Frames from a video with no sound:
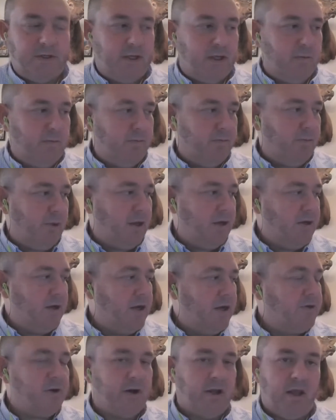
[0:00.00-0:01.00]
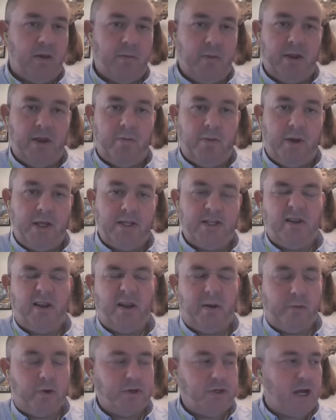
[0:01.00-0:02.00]
eastern in the Midland Basin, a
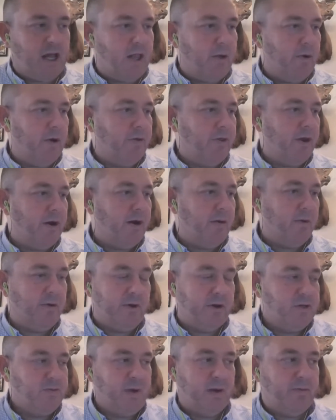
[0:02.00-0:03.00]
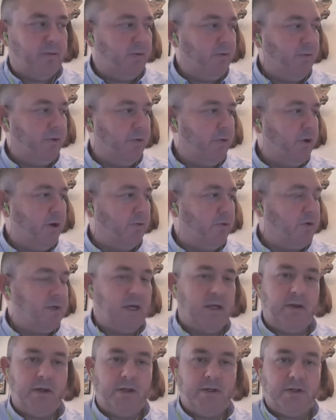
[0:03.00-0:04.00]
little more shallow out there. But there's people doing it
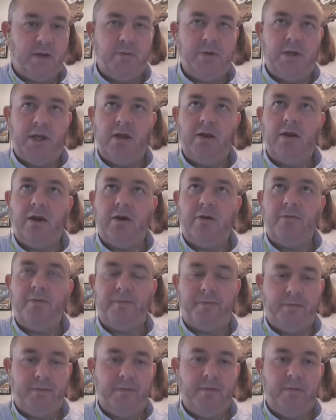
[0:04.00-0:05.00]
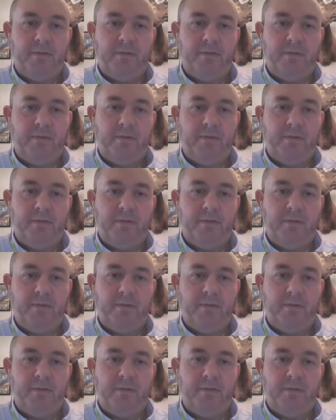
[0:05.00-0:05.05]
routinely sub 10 now.